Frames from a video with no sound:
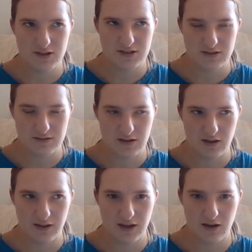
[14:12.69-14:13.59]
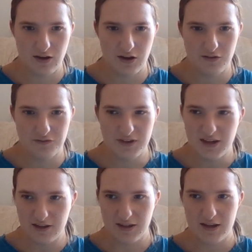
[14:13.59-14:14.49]
retelling of
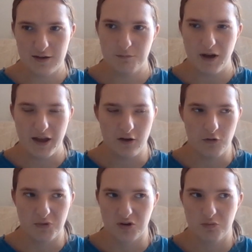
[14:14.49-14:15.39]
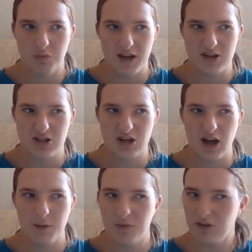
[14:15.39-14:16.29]
the Iliad by Homer,
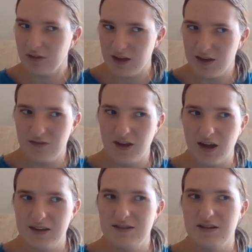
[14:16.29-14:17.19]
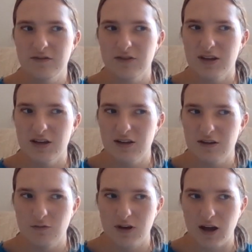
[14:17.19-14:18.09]
which I believe that I did
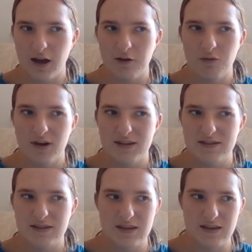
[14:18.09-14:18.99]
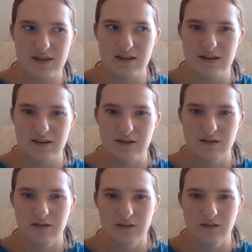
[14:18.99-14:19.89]
read when I was in
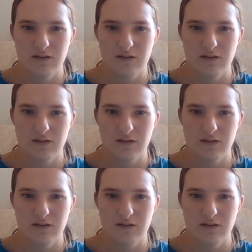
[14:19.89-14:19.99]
